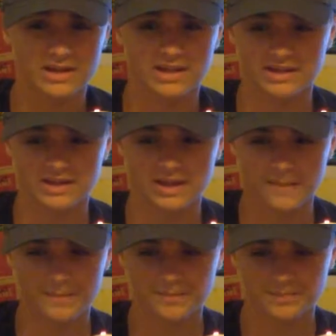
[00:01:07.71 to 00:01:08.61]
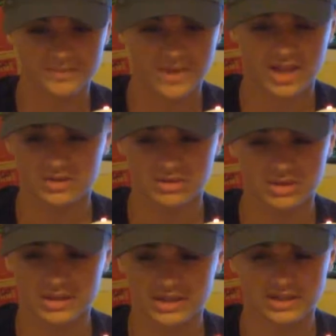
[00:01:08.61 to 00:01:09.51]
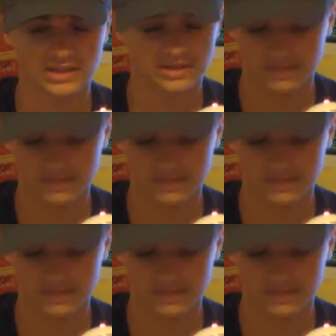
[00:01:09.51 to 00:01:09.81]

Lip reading: and the ankle lining.